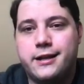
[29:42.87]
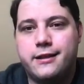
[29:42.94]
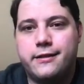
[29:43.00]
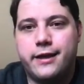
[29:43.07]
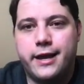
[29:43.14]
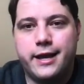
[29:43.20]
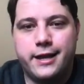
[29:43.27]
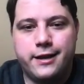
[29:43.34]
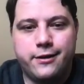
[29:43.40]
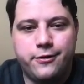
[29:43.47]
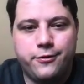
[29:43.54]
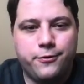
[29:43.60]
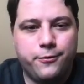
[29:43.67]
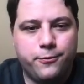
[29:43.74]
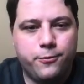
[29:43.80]
than
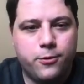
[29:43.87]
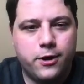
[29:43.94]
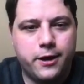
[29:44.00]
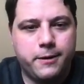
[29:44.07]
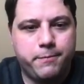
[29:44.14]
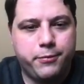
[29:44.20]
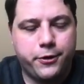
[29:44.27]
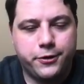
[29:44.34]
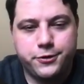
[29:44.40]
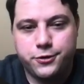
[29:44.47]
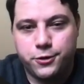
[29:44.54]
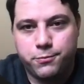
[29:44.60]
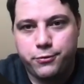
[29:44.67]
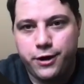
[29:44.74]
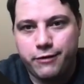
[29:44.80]
what
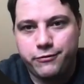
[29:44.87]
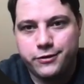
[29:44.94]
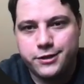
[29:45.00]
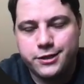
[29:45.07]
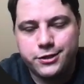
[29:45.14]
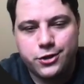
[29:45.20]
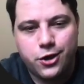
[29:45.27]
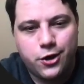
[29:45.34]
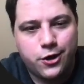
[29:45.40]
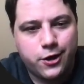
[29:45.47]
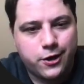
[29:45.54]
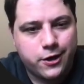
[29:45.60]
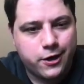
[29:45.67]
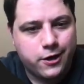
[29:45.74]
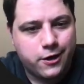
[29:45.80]
personal preferences
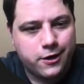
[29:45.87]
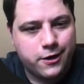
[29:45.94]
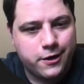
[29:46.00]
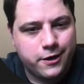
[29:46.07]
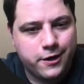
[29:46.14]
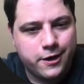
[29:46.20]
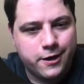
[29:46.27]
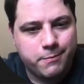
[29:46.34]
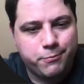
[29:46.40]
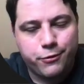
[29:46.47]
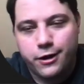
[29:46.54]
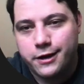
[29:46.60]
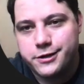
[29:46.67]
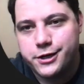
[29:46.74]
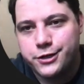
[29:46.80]
are on
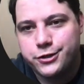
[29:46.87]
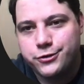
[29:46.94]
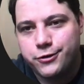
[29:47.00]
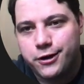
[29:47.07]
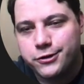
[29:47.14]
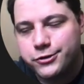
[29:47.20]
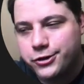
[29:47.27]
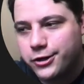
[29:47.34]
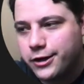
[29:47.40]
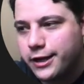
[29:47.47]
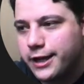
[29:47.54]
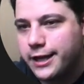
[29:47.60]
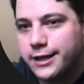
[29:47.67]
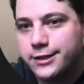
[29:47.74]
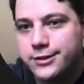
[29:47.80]
project structure
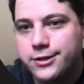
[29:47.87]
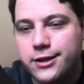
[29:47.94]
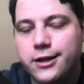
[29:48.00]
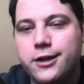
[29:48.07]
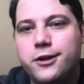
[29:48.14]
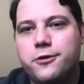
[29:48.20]
is